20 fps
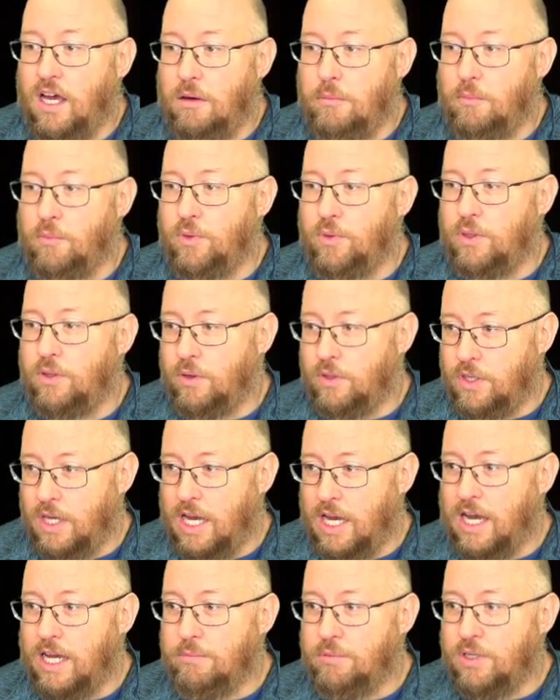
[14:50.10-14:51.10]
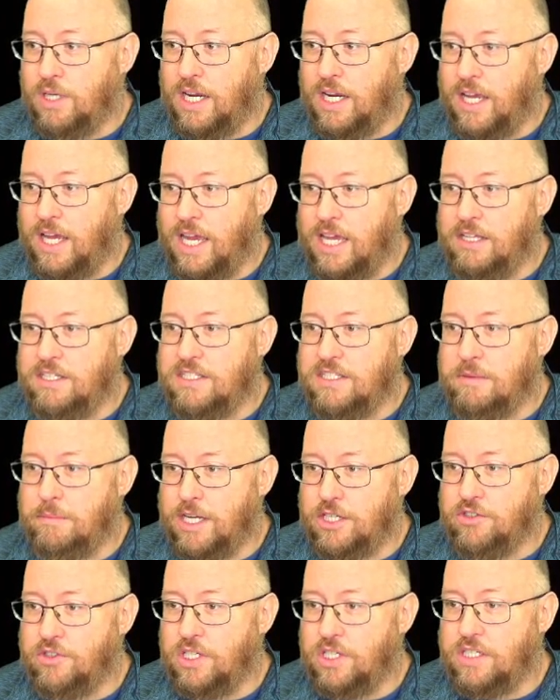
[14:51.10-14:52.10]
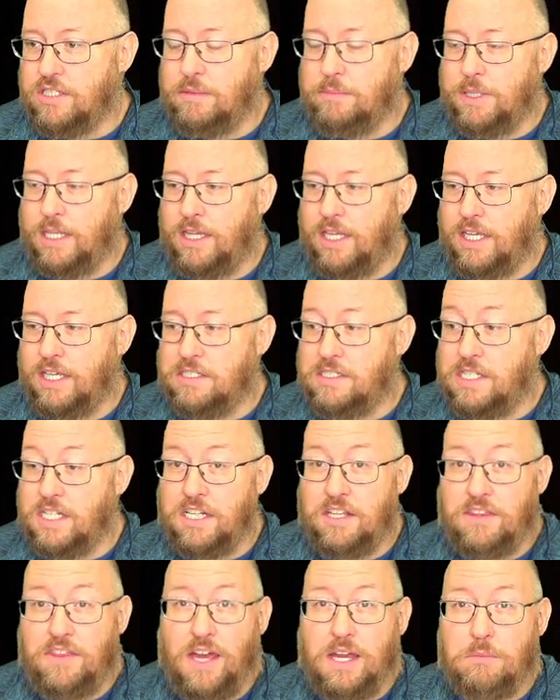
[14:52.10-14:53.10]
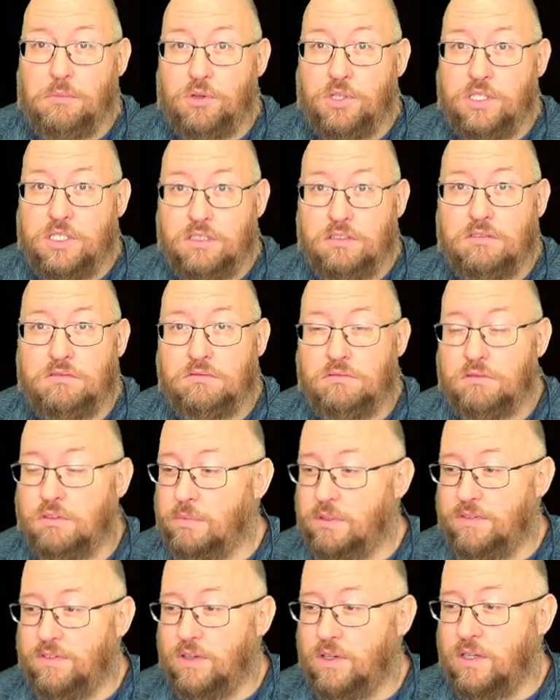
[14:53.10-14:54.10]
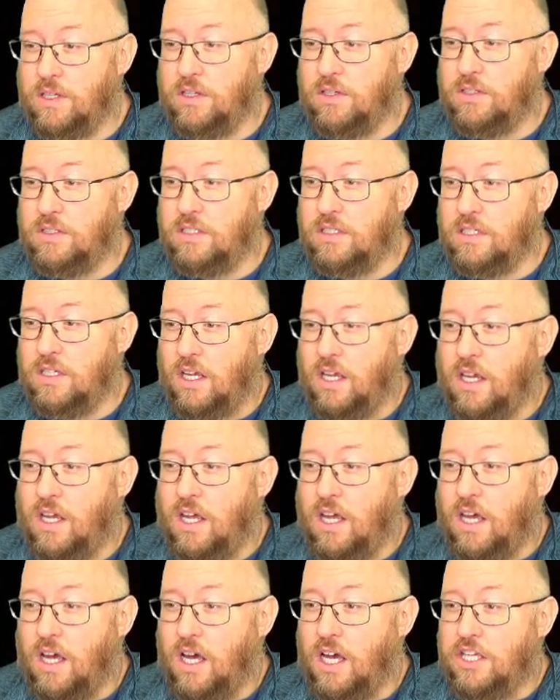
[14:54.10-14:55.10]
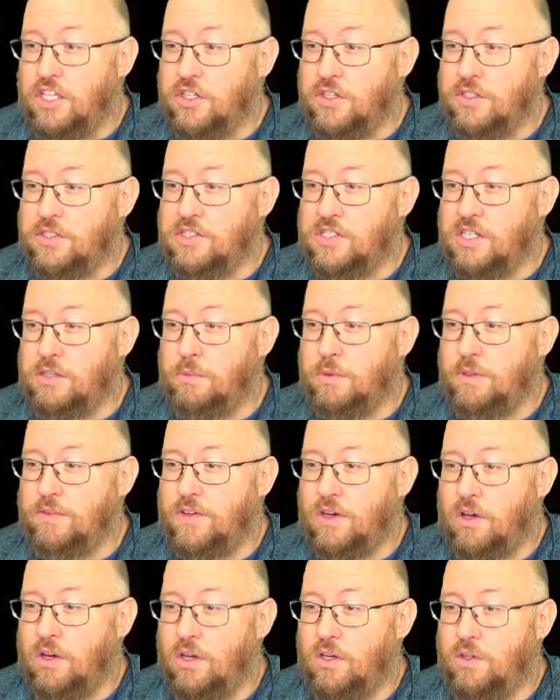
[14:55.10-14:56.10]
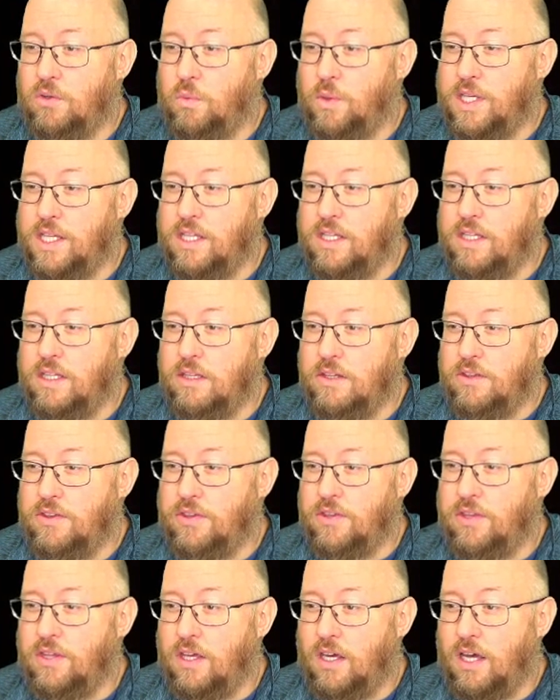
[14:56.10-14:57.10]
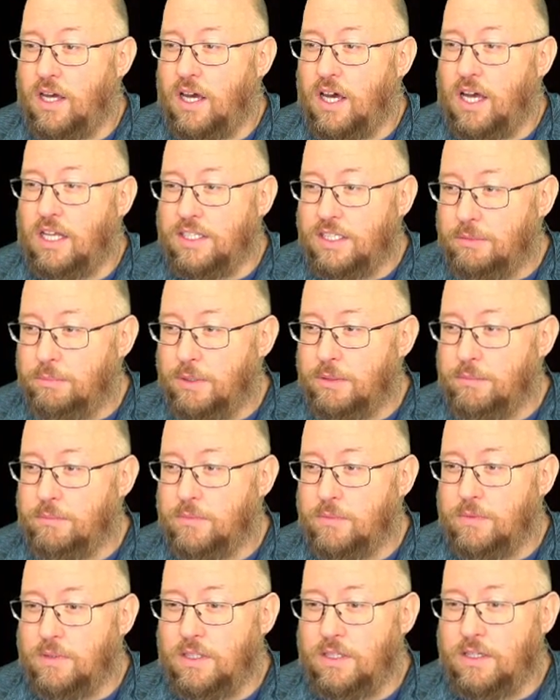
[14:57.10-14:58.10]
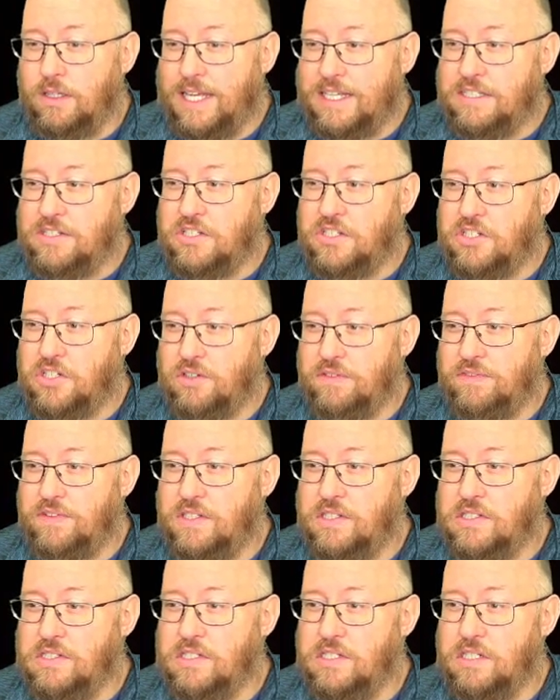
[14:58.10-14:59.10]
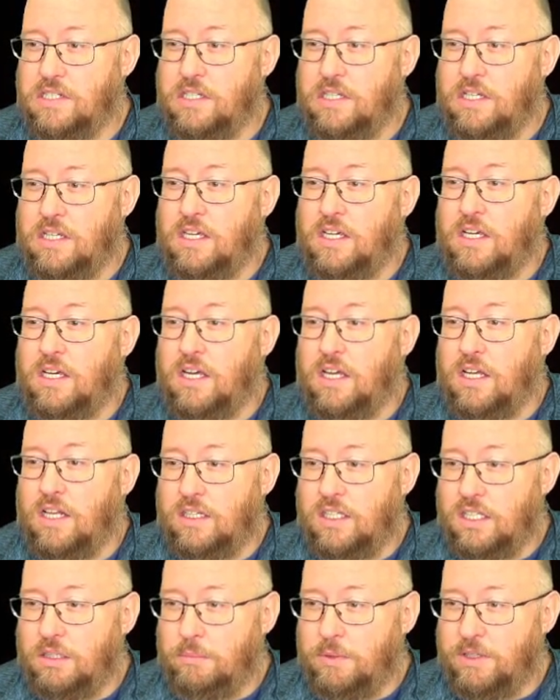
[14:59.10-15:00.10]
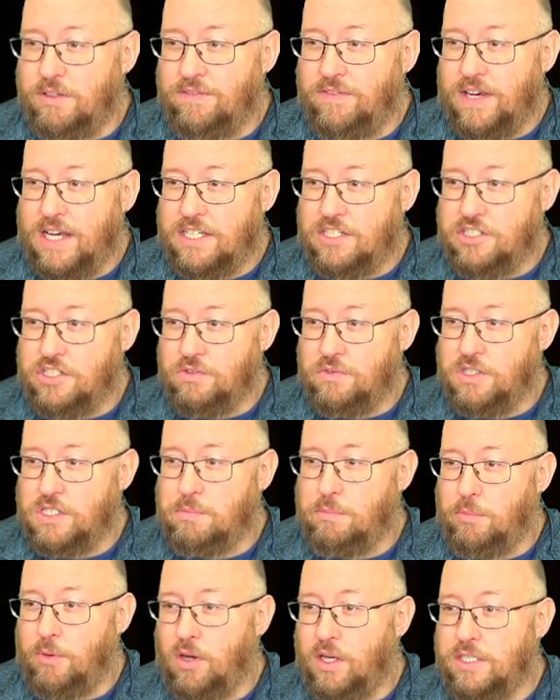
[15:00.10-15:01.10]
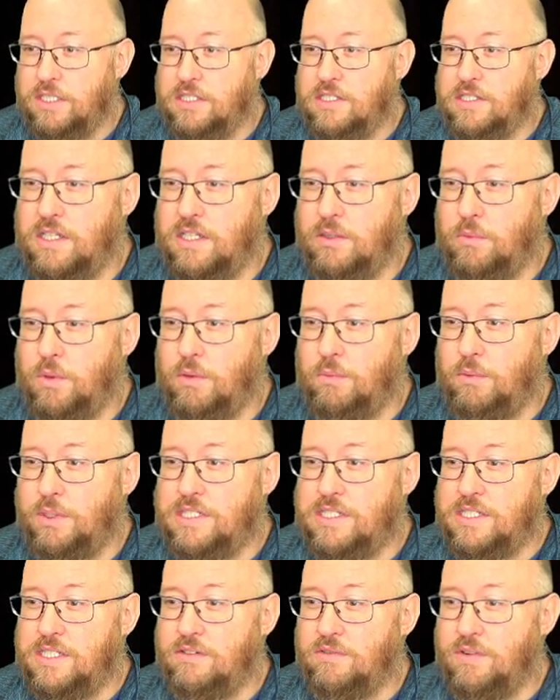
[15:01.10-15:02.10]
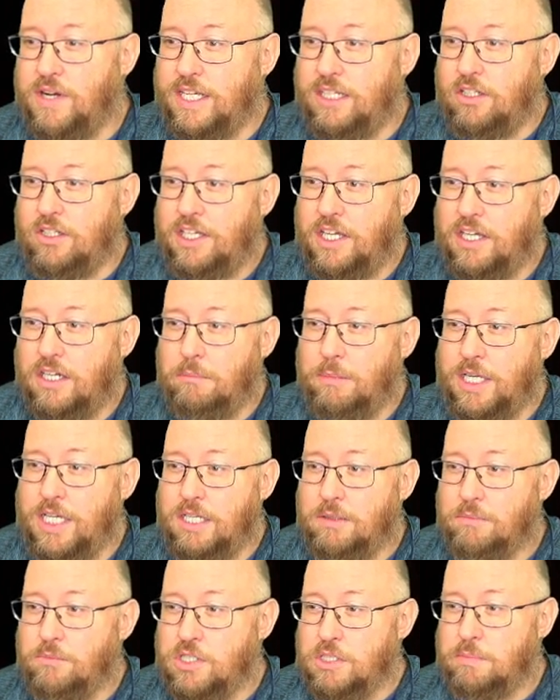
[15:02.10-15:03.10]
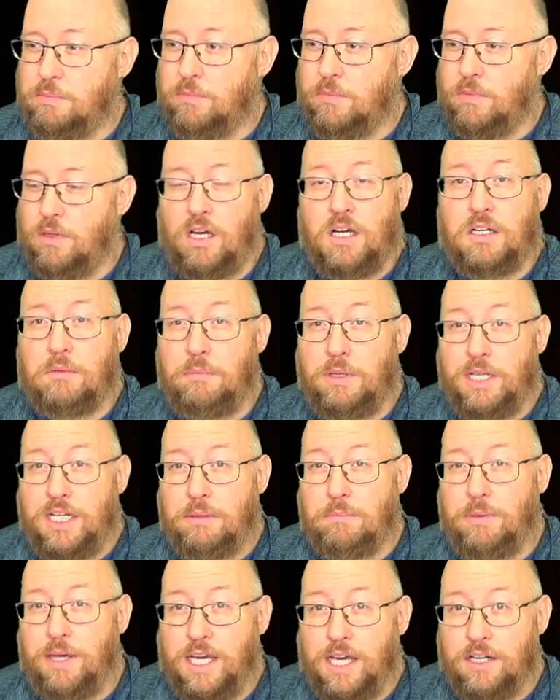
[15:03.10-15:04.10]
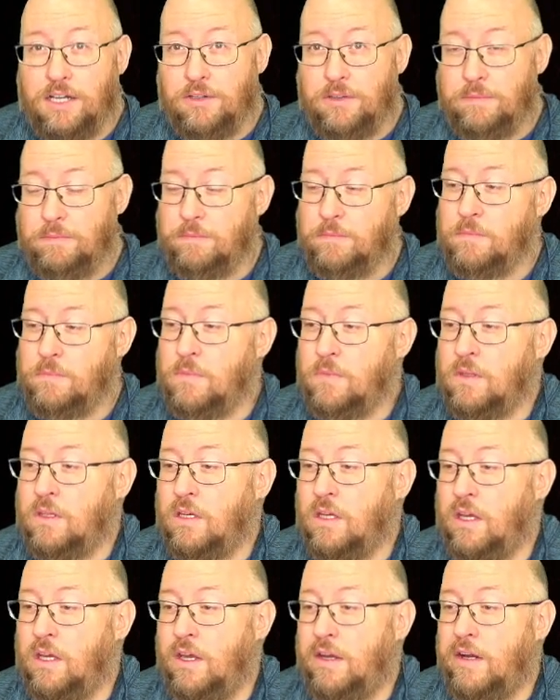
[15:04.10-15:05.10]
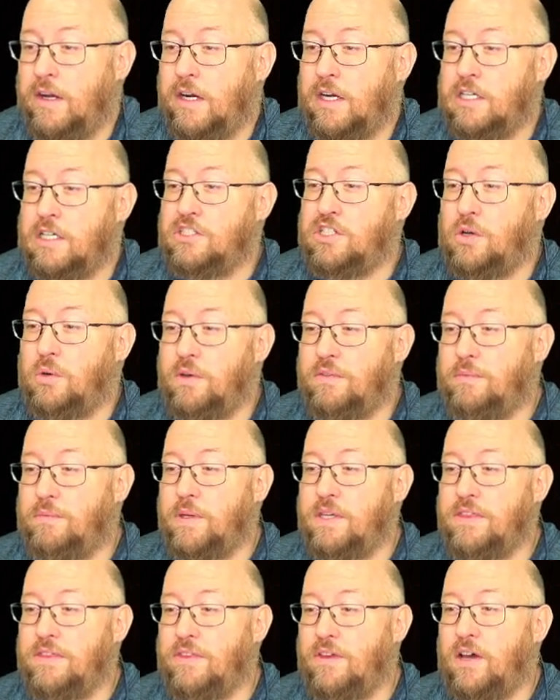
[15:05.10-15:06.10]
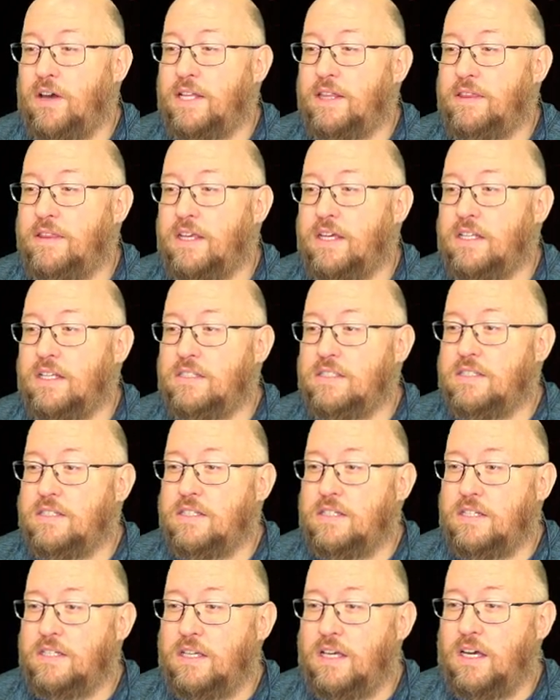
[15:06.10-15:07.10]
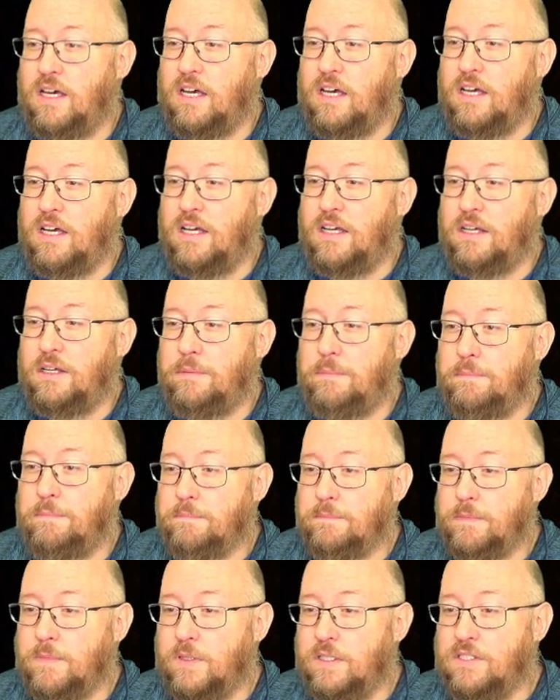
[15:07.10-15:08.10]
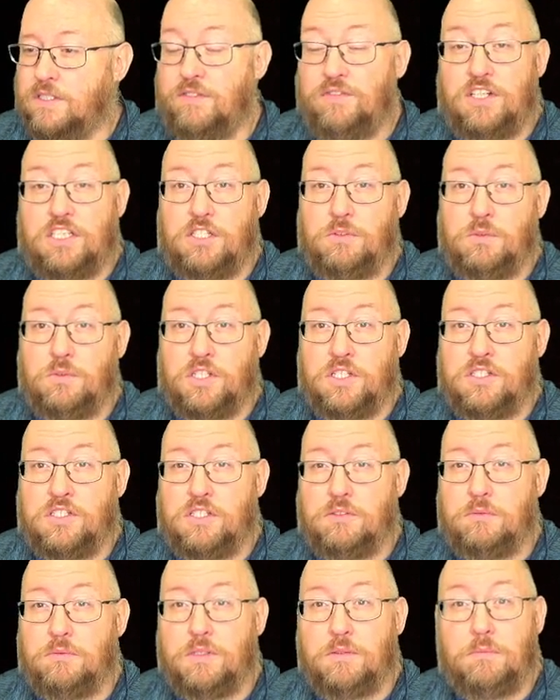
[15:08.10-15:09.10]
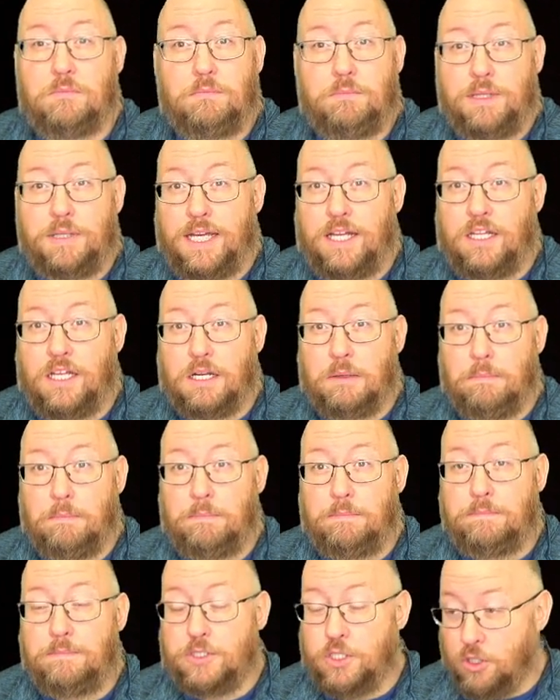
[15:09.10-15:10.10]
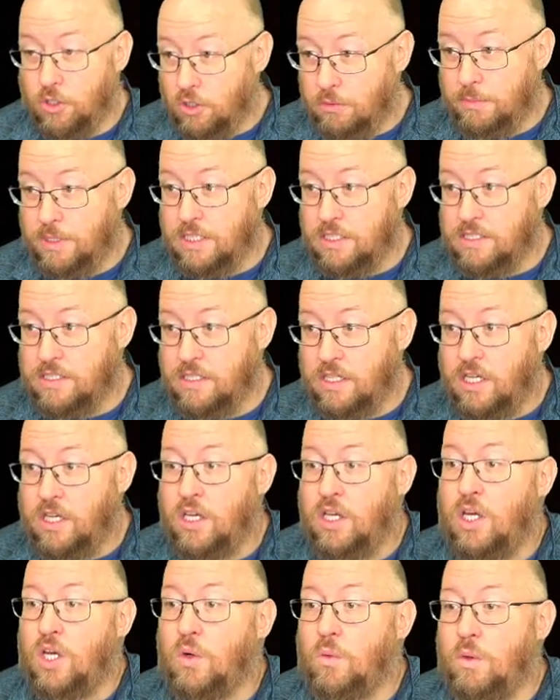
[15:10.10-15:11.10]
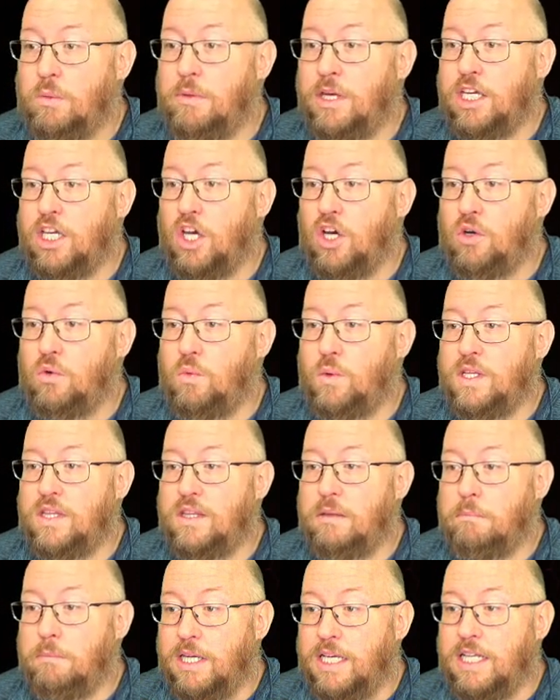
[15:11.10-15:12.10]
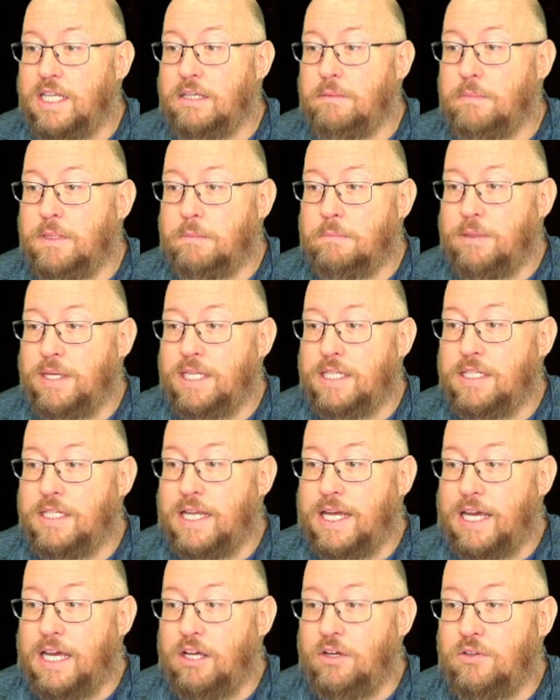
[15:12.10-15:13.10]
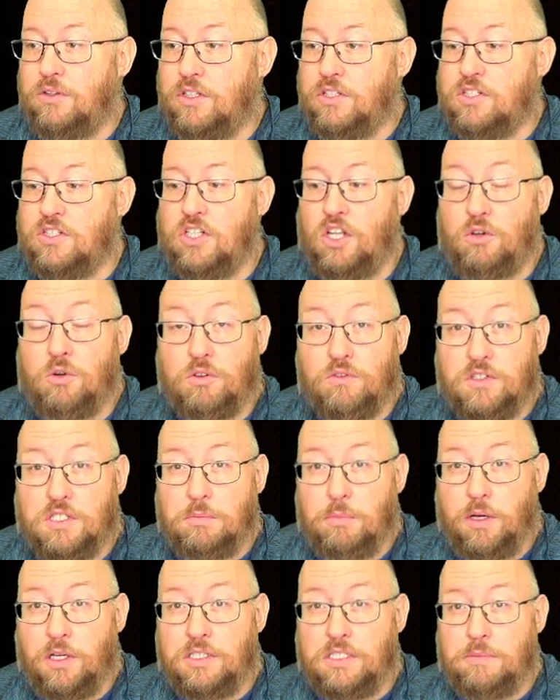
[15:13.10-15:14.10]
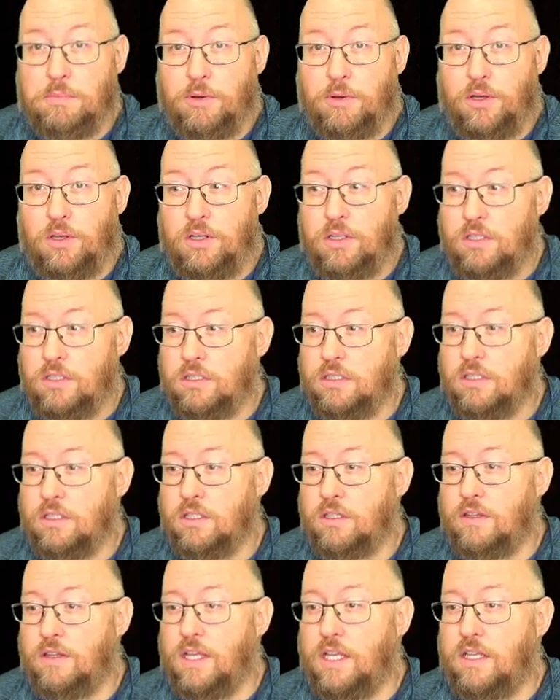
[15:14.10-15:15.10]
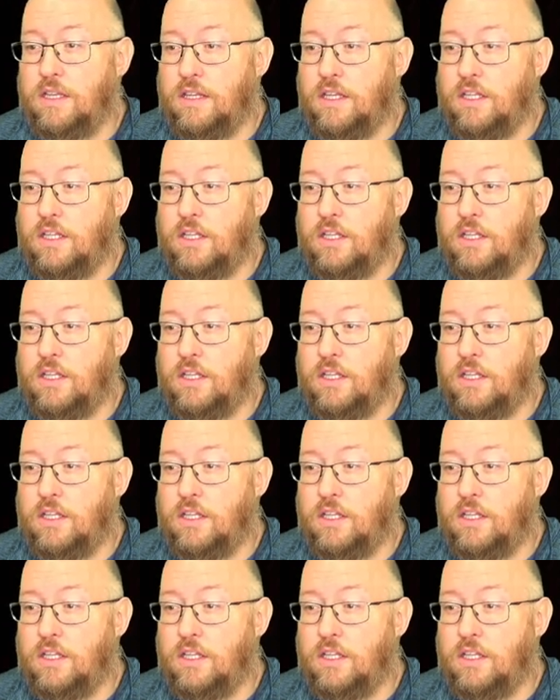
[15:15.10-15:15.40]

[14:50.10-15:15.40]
We go with a hybrid asymmetric, something like a Zenith hybrid would be very good. You can see we've gone with a little bit less surface, a little bit faster response what we'd see regularly on a medium pattern. So if we thought that, say Vincent was going to play a lot of tournaments, we might go with the medium, the pin down, the slower response ball, than